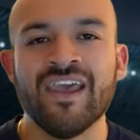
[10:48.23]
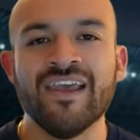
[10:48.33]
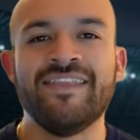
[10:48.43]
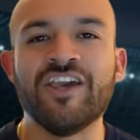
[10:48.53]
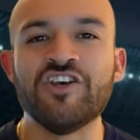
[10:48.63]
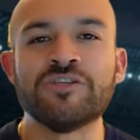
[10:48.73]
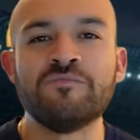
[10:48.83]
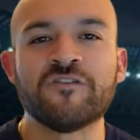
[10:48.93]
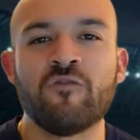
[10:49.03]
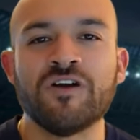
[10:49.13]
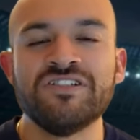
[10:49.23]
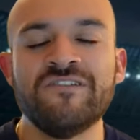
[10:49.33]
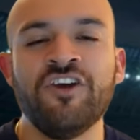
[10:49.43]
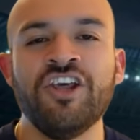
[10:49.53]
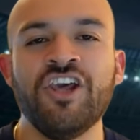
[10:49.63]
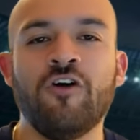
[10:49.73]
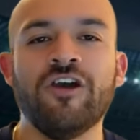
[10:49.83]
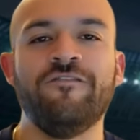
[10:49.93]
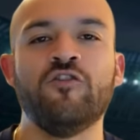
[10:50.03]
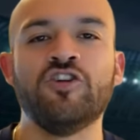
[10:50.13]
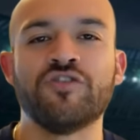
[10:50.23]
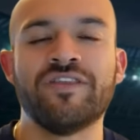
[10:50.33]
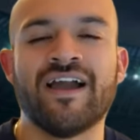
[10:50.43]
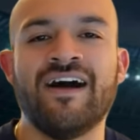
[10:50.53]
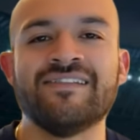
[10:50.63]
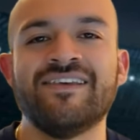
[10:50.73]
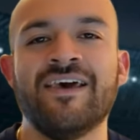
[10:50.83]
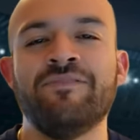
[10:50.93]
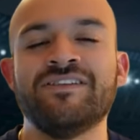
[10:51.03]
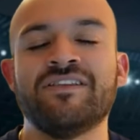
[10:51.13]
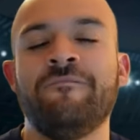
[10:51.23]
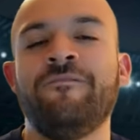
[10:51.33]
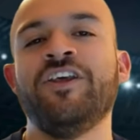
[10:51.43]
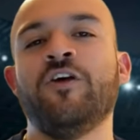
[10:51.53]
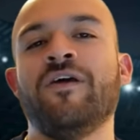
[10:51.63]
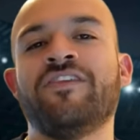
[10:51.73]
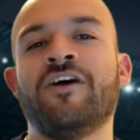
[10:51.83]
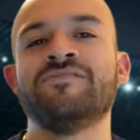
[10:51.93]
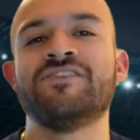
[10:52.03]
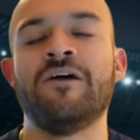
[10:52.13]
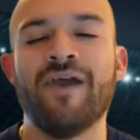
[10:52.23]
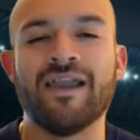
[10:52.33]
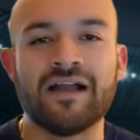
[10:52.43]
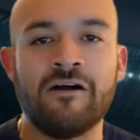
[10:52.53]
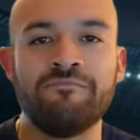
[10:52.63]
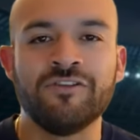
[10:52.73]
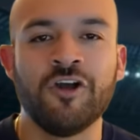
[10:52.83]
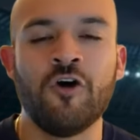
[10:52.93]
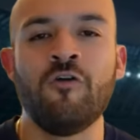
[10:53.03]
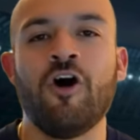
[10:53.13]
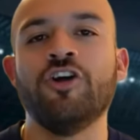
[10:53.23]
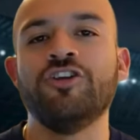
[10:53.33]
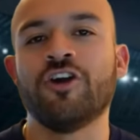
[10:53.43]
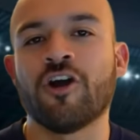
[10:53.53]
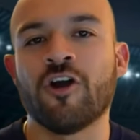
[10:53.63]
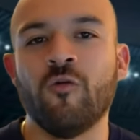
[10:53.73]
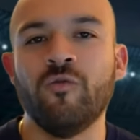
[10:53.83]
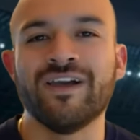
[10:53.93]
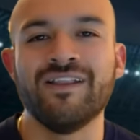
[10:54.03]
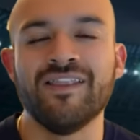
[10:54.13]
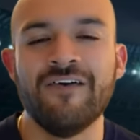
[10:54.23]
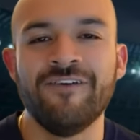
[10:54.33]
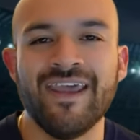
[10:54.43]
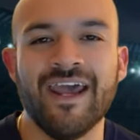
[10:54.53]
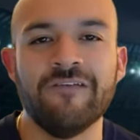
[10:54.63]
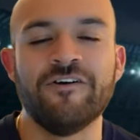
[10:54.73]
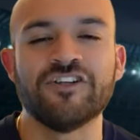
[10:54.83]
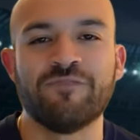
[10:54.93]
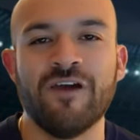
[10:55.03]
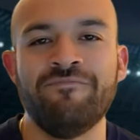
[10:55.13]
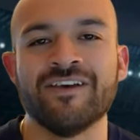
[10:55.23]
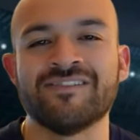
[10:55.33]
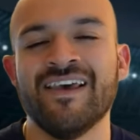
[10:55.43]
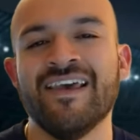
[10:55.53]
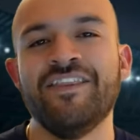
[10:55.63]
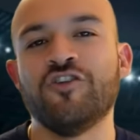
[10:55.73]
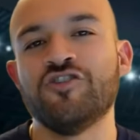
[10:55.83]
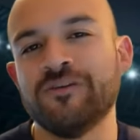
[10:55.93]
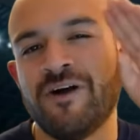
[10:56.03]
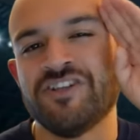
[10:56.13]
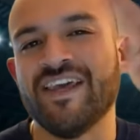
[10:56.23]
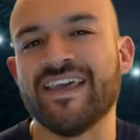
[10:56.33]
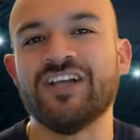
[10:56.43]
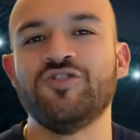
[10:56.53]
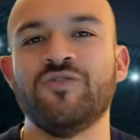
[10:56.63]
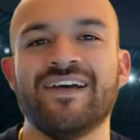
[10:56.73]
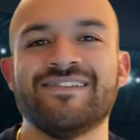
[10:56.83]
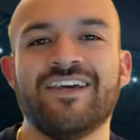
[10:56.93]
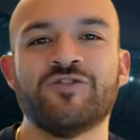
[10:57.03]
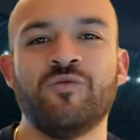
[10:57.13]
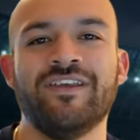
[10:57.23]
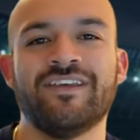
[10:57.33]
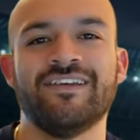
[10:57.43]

Thank you so much for watching this video. If you enjoyed the content, please give the video a thumbs up and comment below on your Week 11 NFL spread picks. Thank you so much and catch you guys next week.